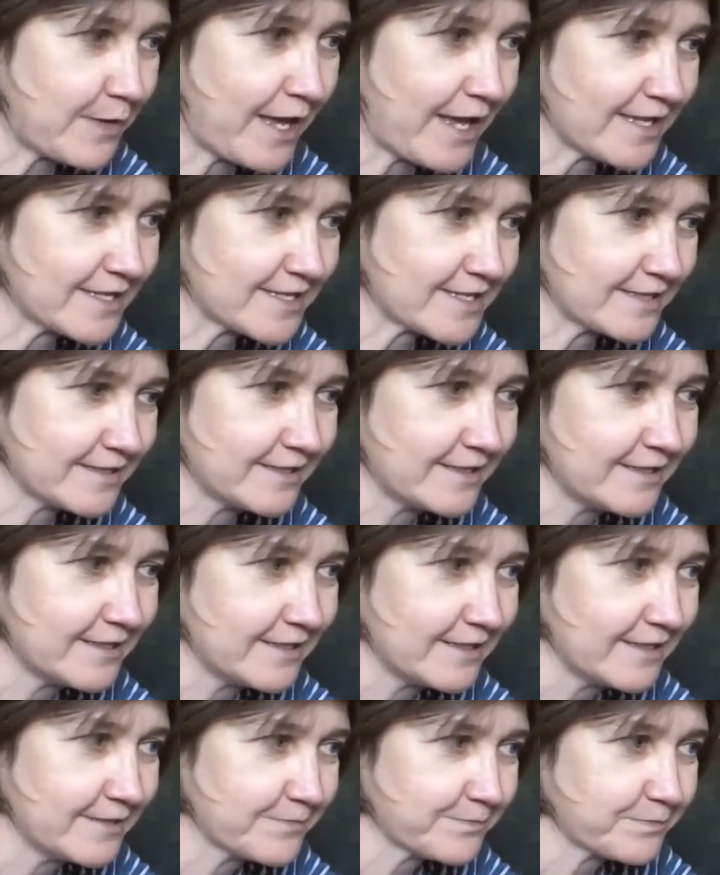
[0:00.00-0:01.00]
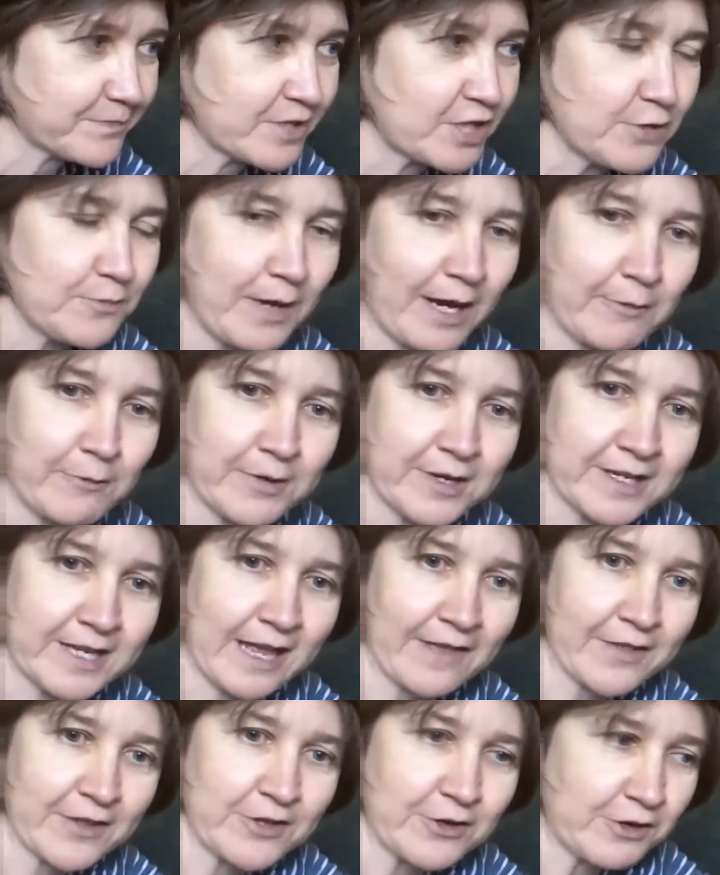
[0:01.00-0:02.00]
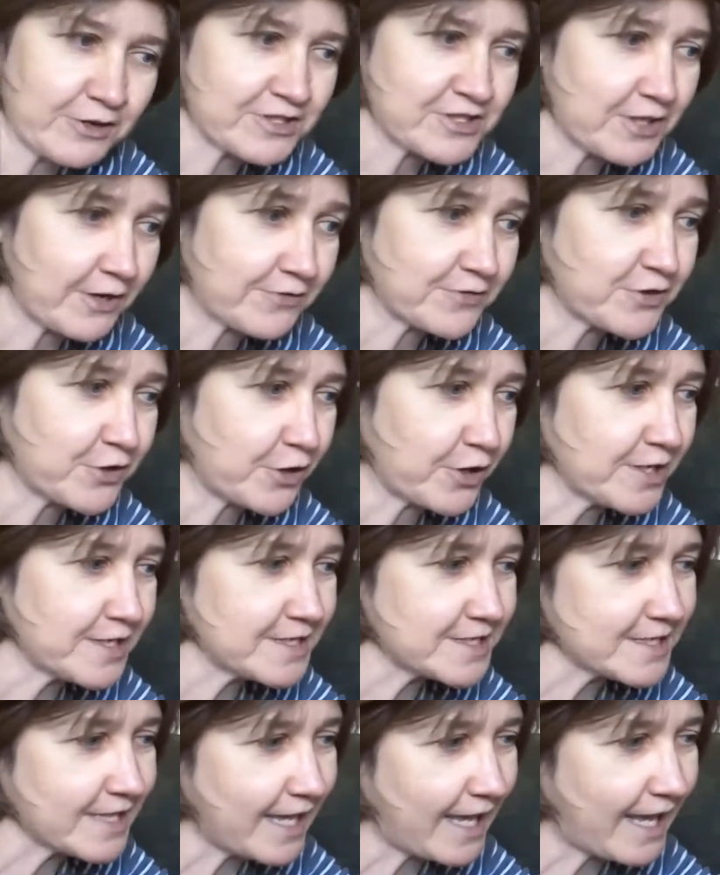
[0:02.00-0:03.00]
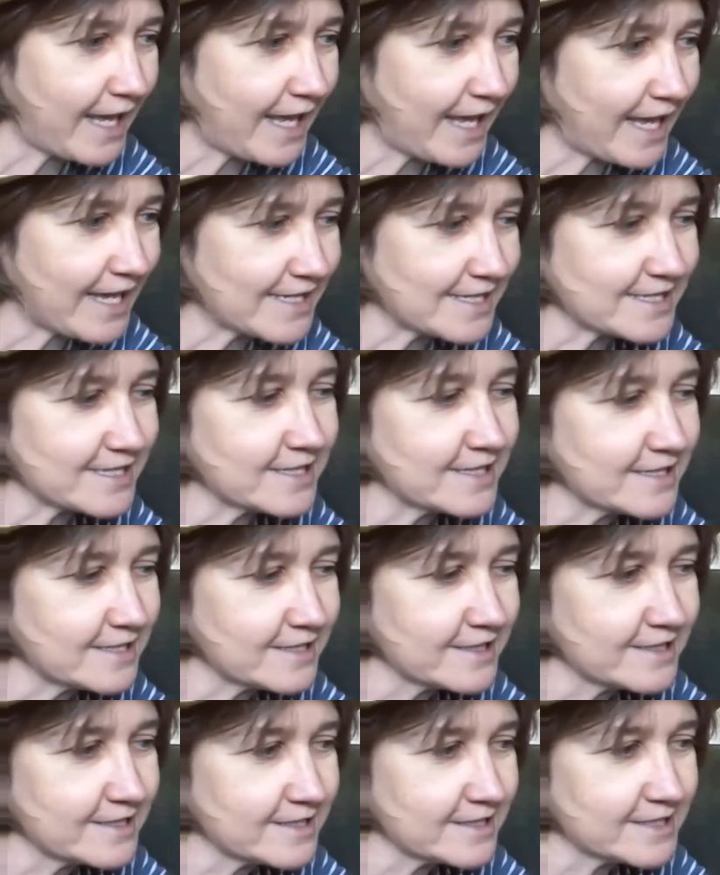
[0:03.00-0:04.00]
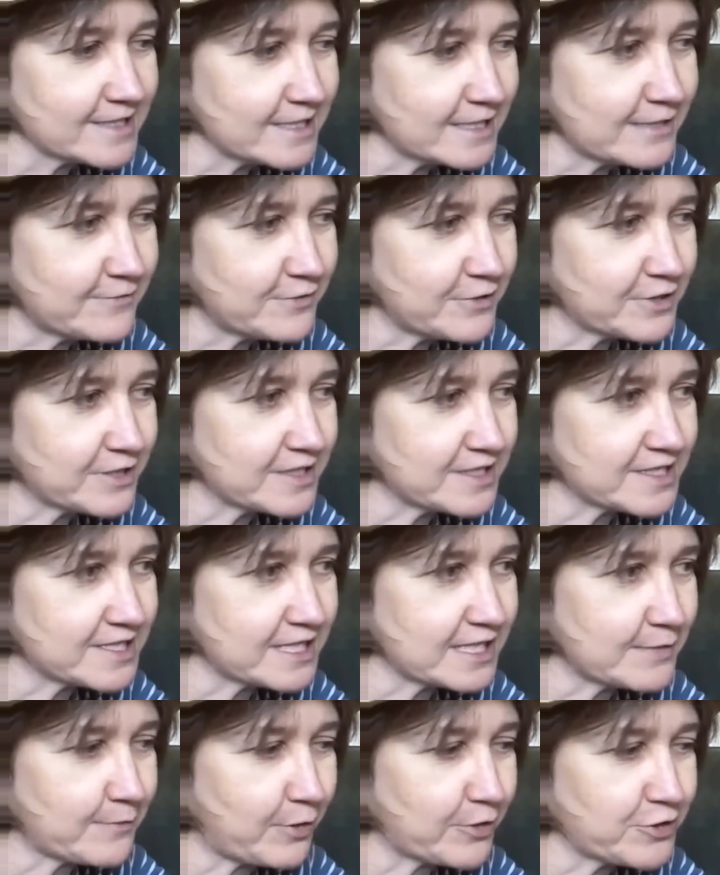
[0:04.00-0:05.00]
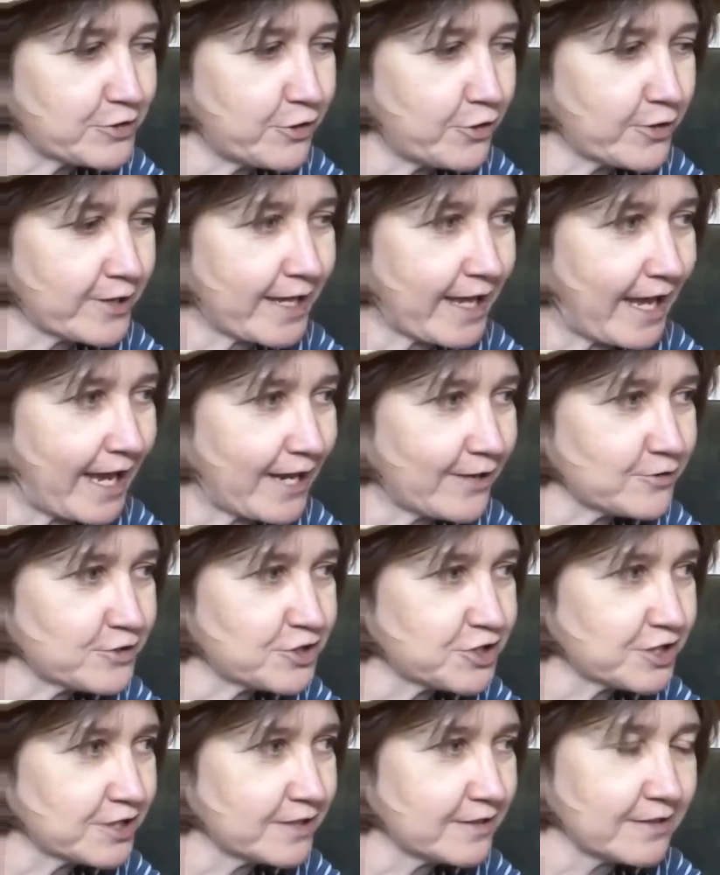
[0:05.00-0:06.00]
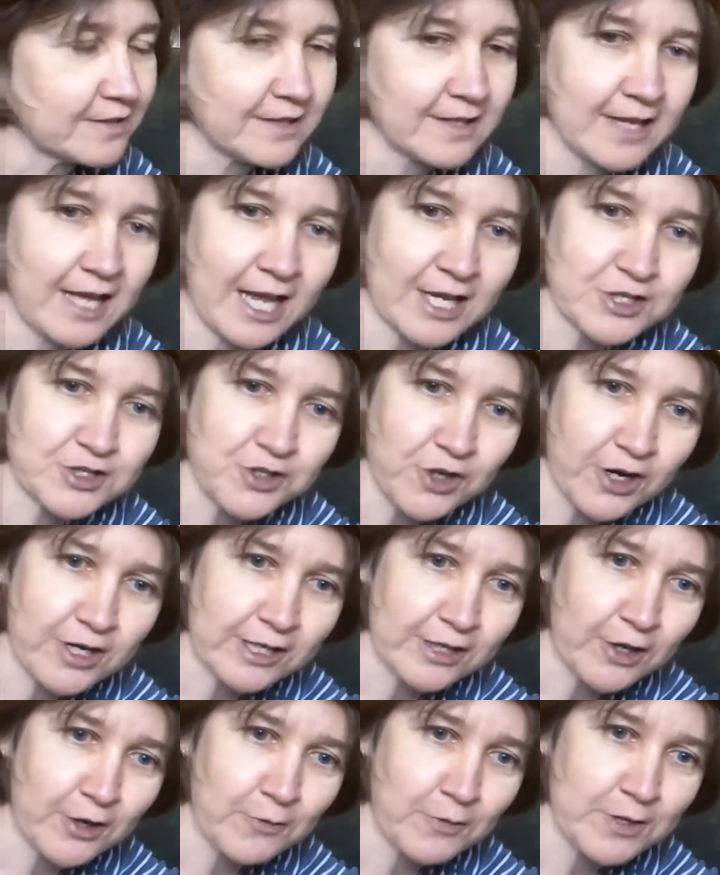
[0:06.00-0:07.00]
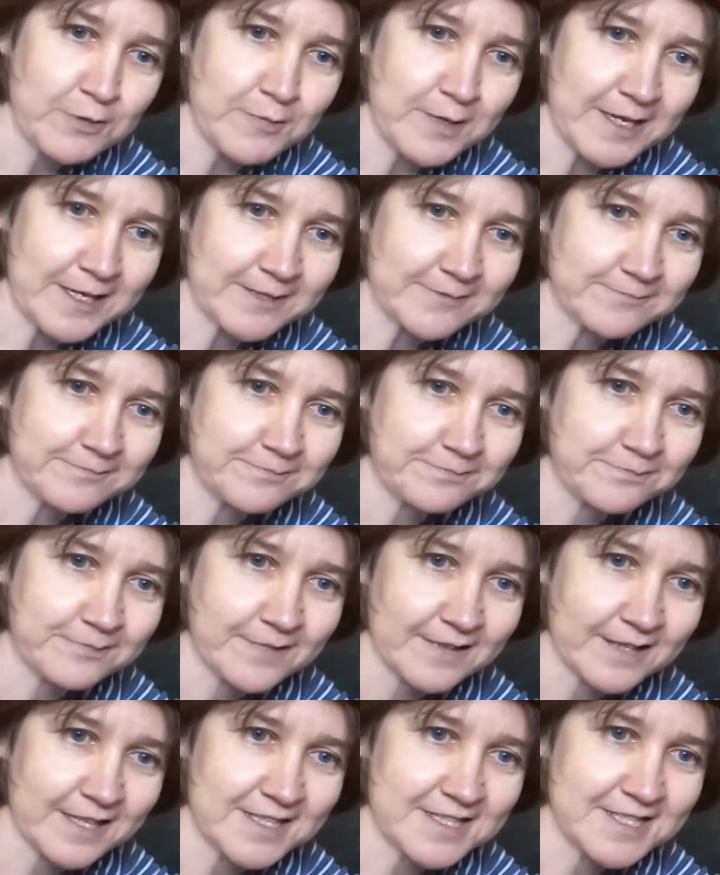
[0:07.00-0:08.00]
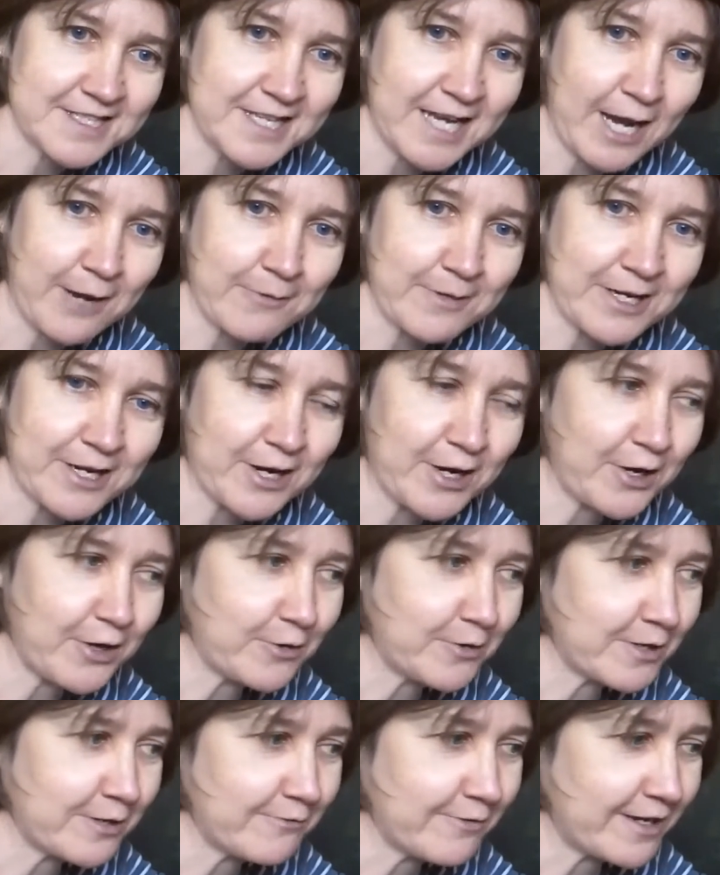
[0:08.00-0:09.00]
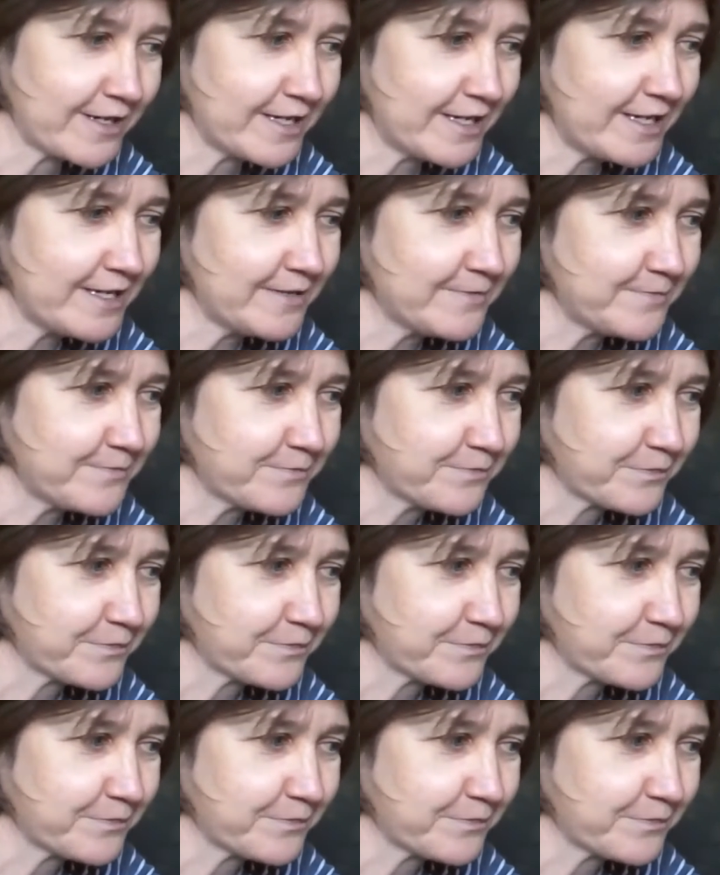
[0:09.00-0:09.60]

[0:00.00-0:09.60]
bears. You might want to gather your soft toys and see if you can sit them on your couch and join along with me. Let's see how we go. You ready?